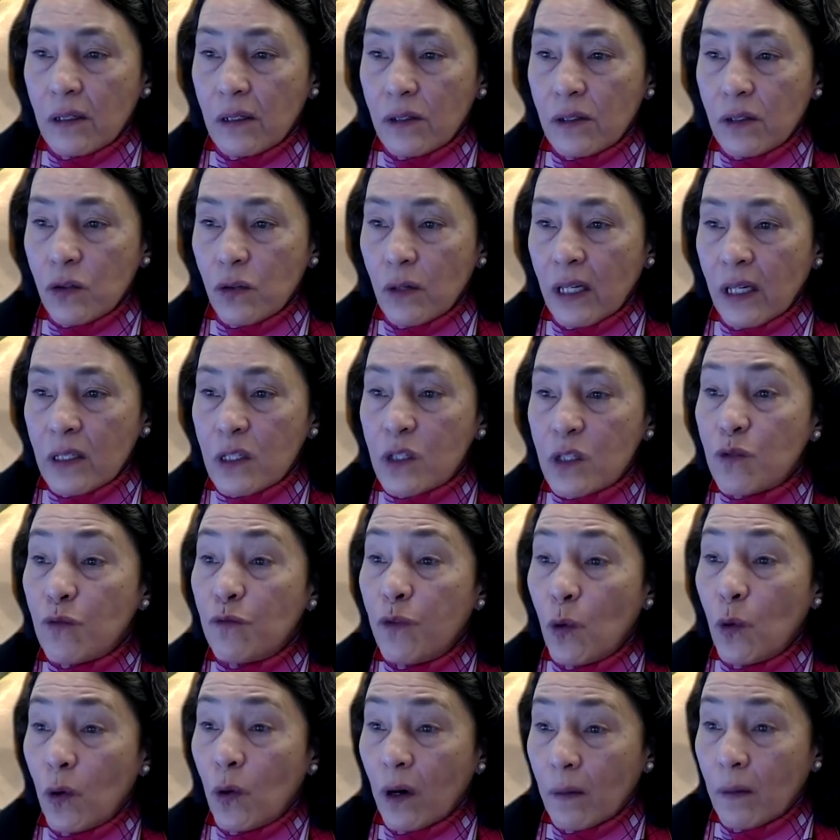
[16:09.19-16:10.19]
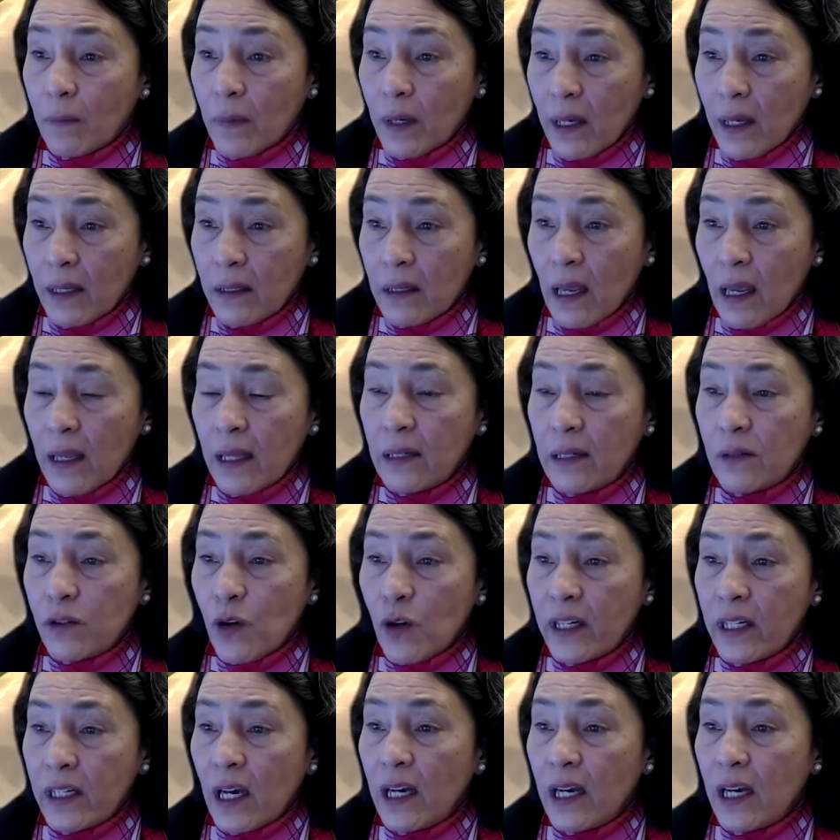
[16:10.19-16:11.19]
transform and, and
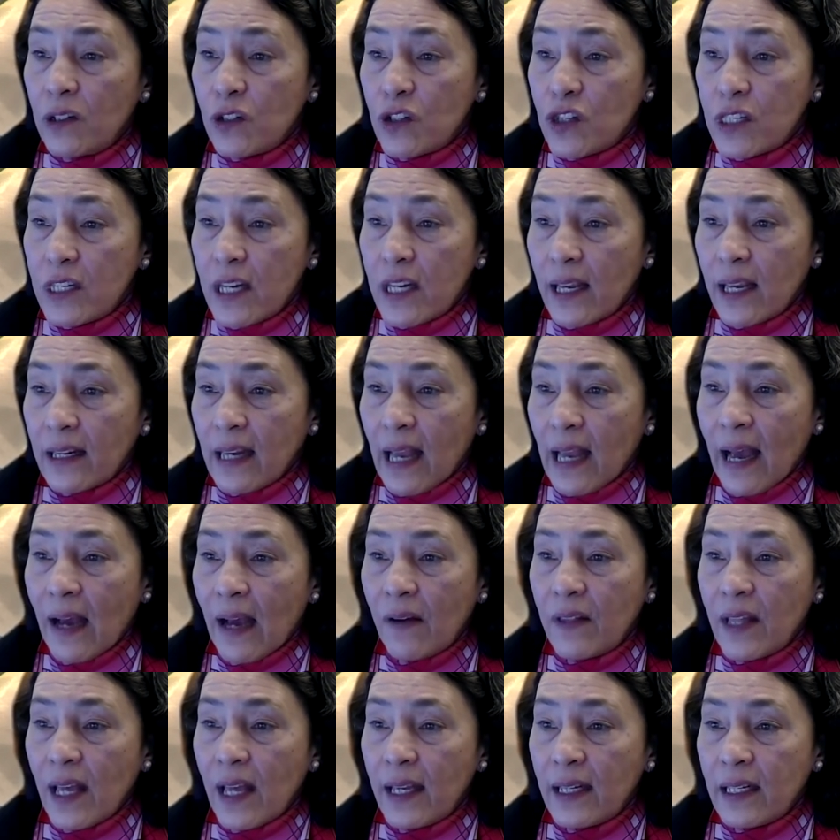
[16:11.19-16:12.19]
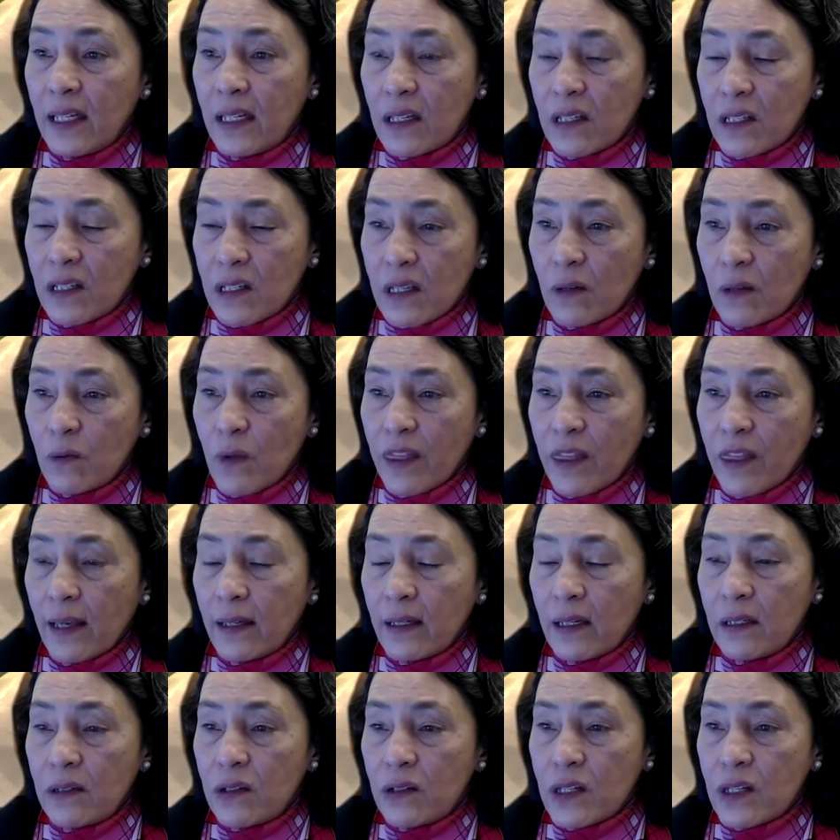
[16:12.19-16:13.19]
try to understand how that is. And with that
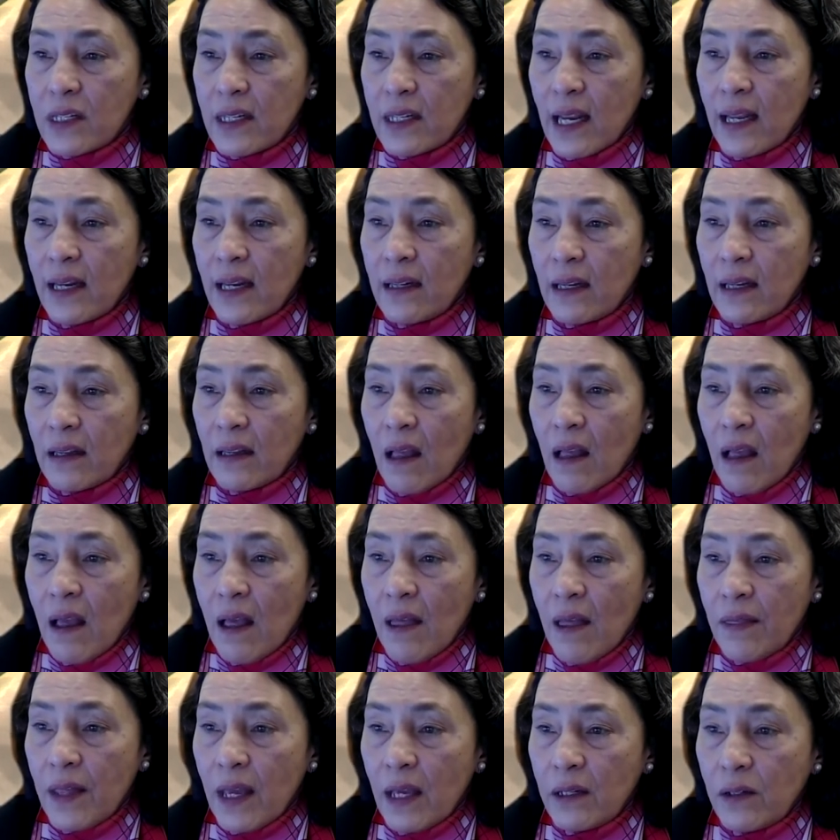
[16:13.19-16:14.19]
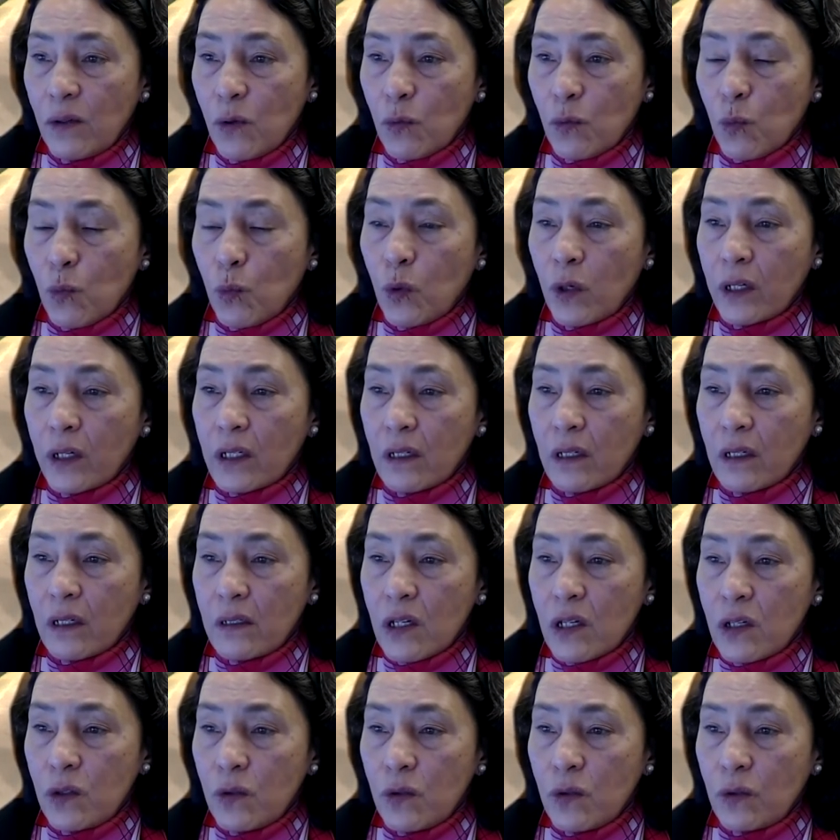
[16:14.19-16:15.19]
understanding, then work
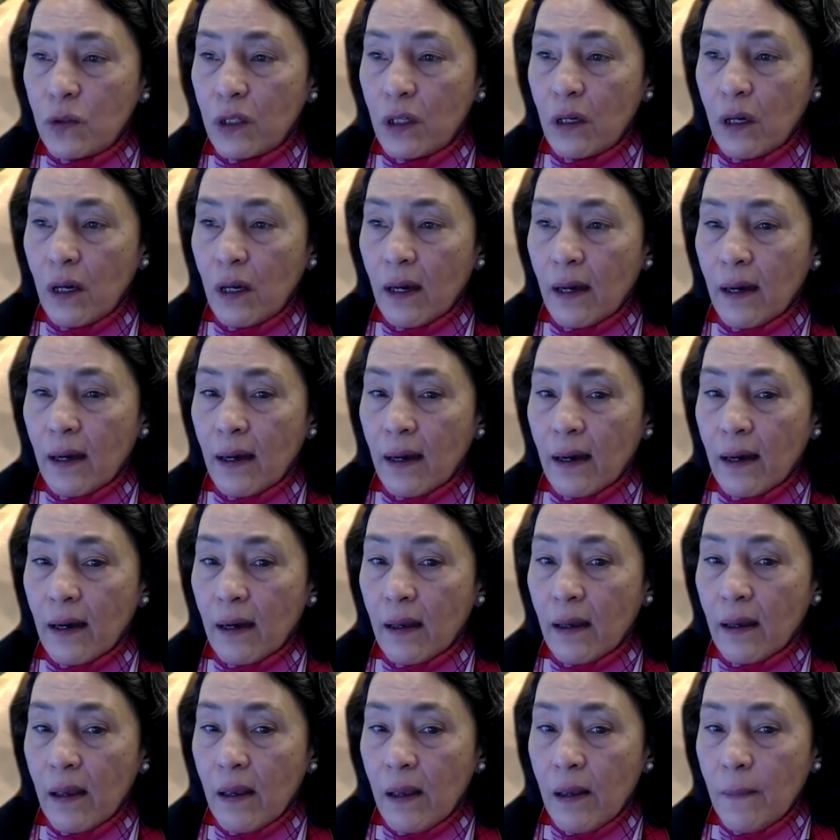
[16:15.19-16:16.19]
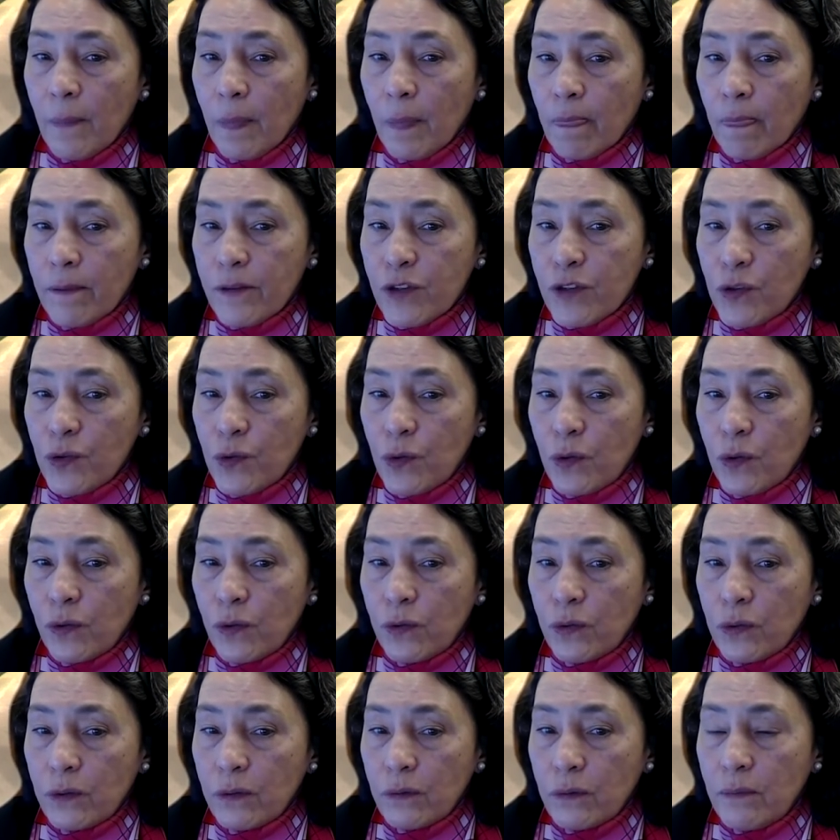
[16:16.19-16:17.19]
to, uh,
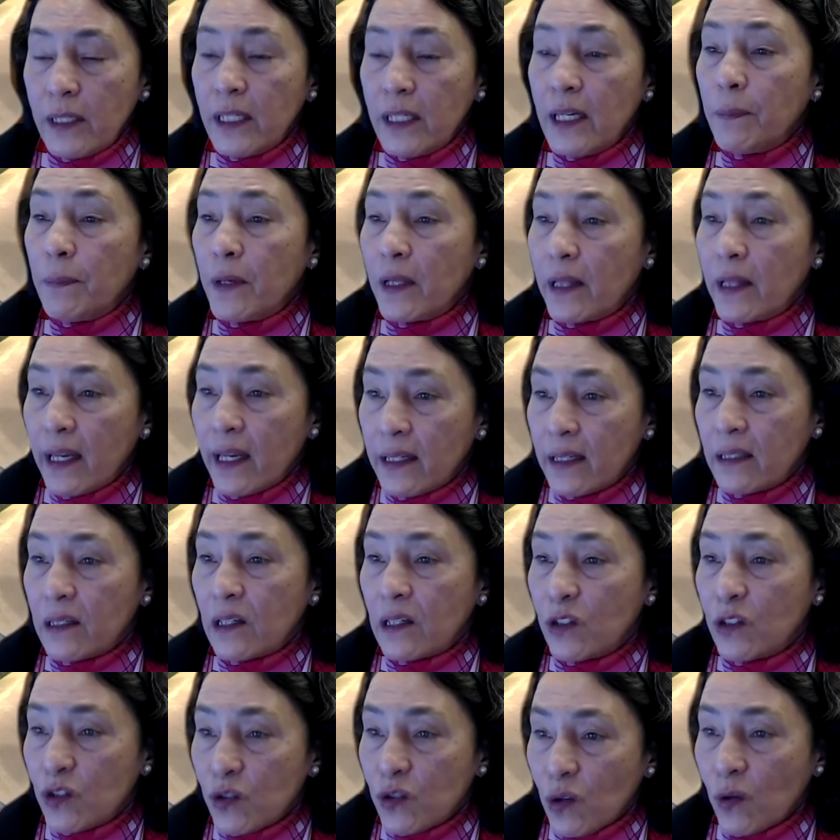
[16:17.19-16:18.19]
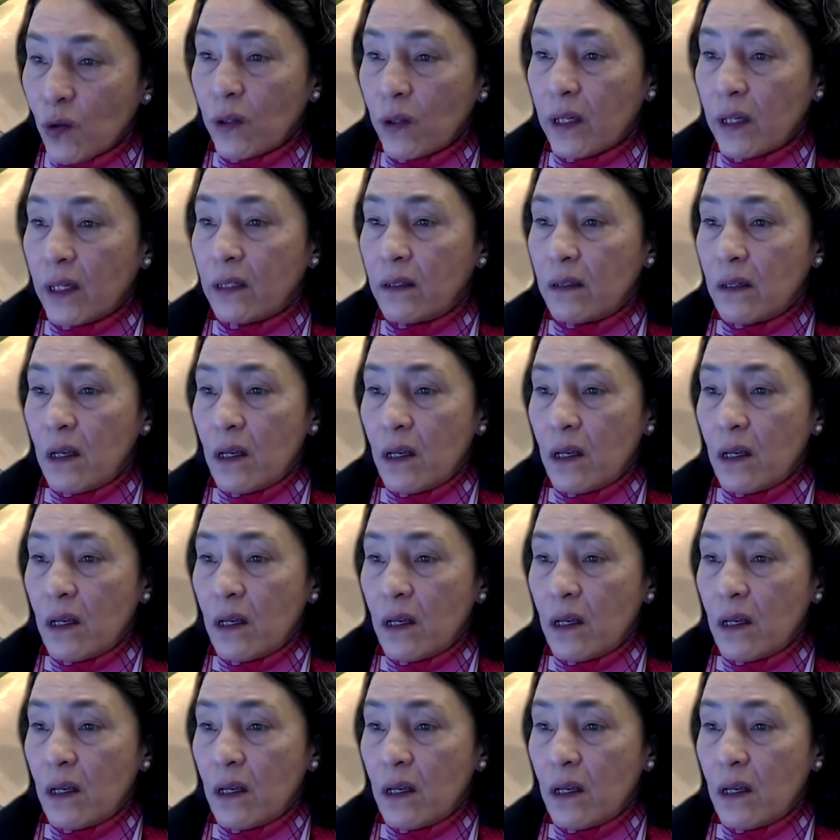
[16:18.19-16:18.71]
to manipulate it and control it.